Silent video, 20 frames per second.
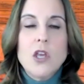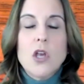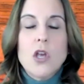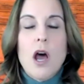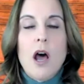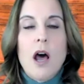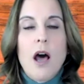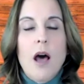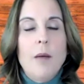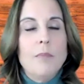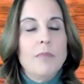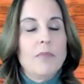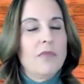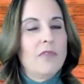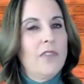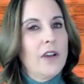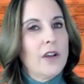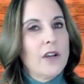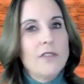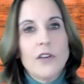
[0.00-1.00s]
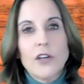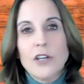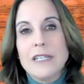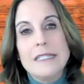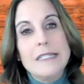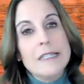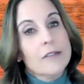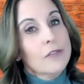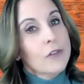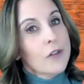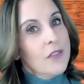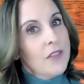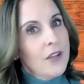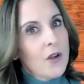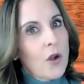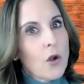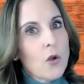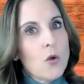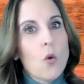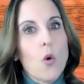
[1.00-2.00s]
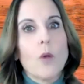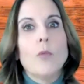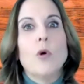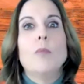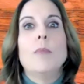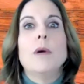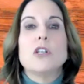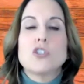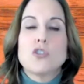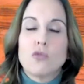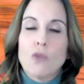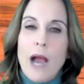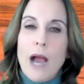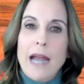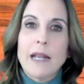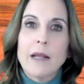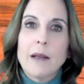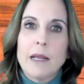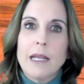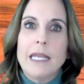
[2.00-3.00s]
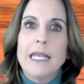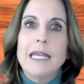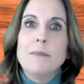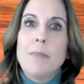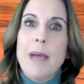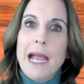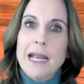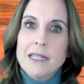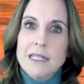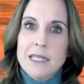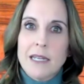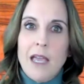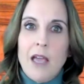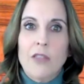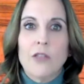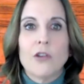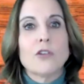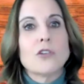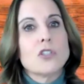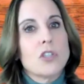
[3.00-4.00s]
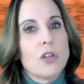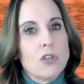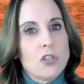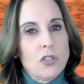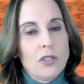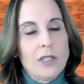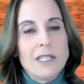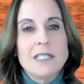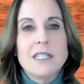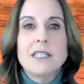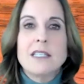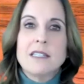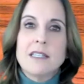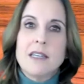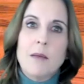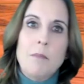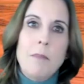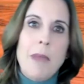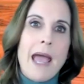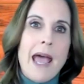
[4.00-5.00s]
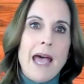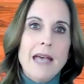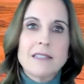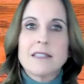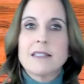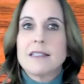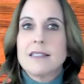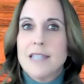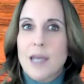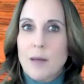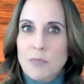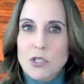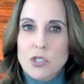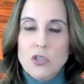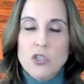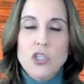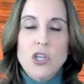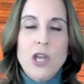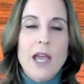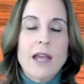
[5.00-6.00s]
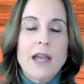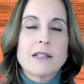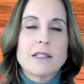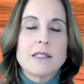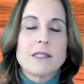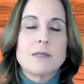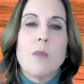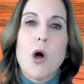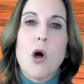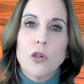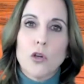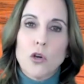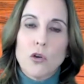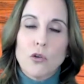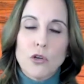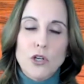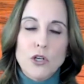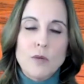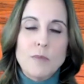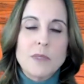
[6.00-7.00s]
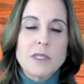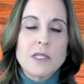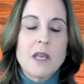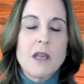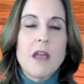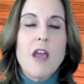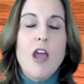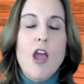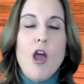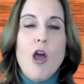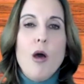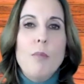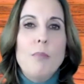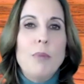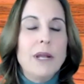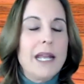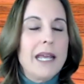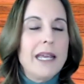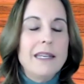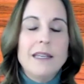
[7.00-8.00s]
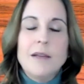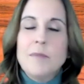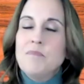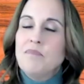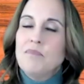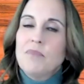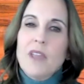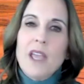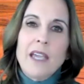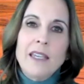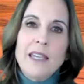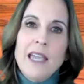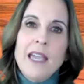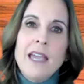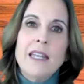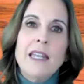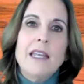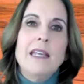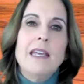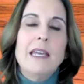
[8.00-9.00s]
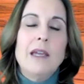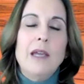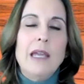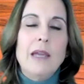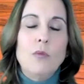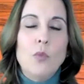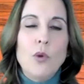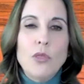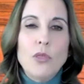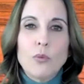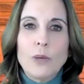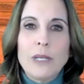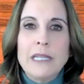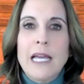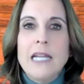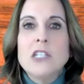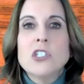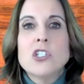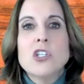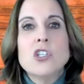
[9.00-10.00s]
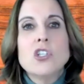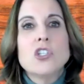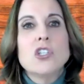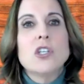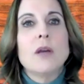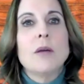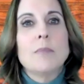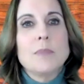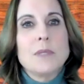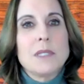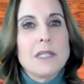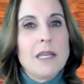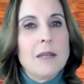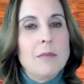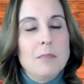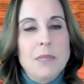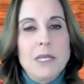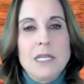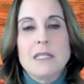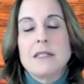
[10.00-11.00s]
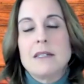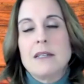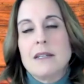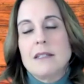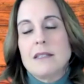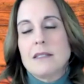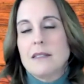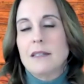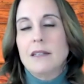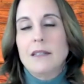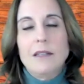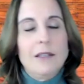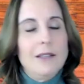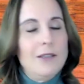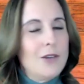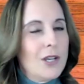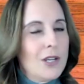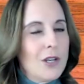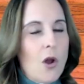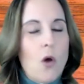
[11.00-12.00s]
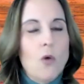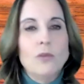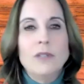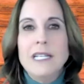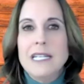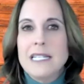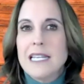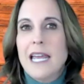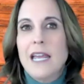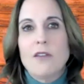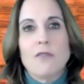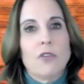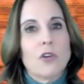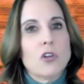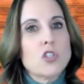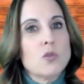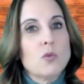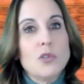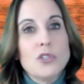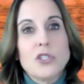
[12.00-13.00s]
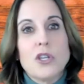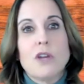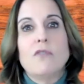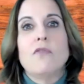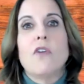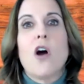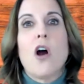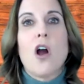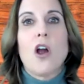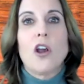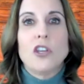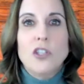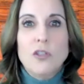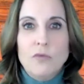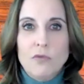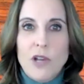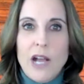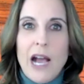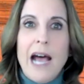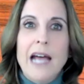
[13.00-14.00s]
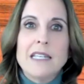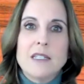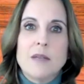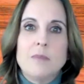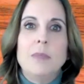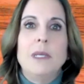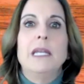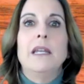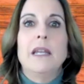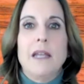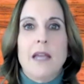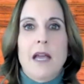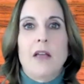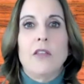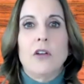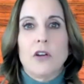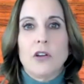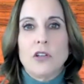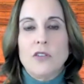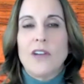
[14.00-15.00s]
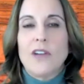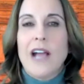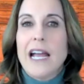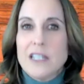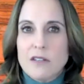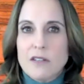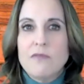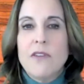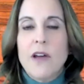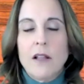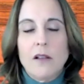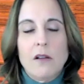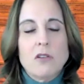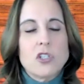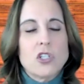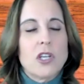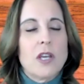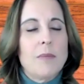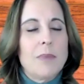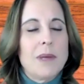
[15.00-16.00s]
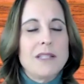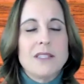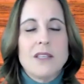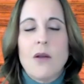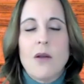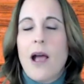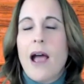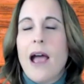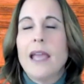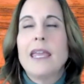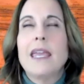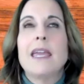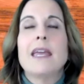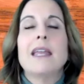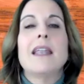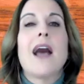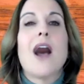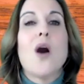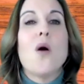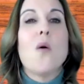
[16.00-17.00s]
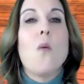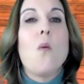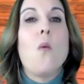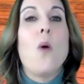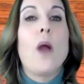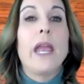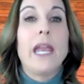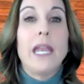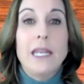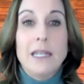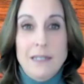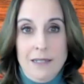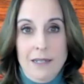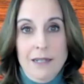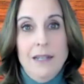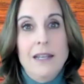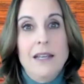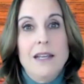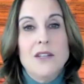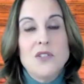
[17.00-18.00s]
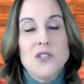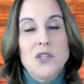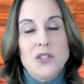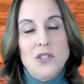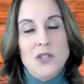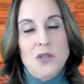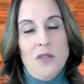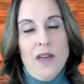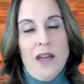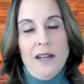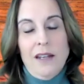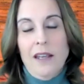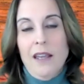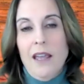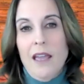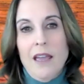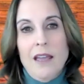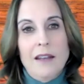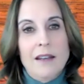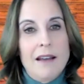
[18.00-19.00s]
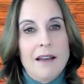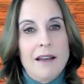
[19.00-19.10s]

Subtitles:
Very, very different than our normal, but try to get back together, socially distant, masks, temperature checks, smaller groups. But again, with relationships in business, you can only take virtual so far. You've got to be together. You've got to fellowship. And so I cannot wait to do that again.